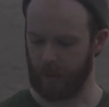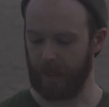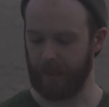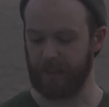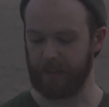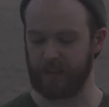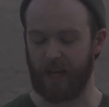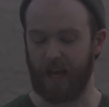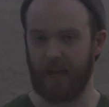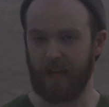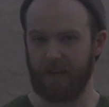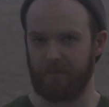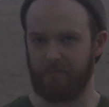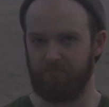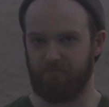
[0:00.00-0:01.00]
I guess
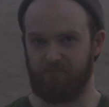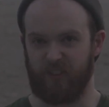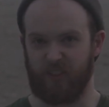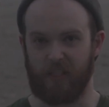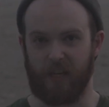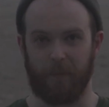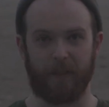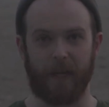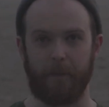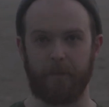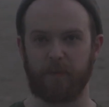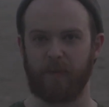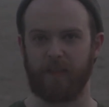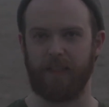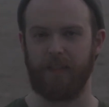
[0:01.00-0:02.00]
I
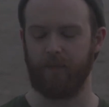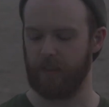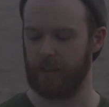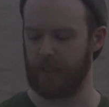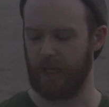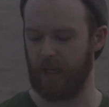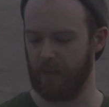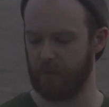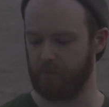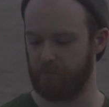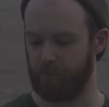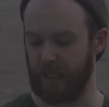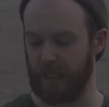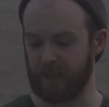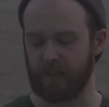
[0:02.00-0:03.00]
sometimes believe in God
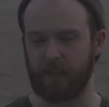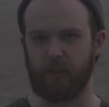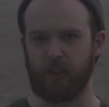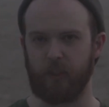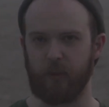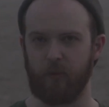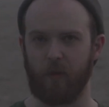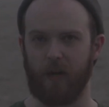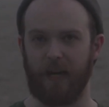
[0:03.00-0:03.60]
because I do.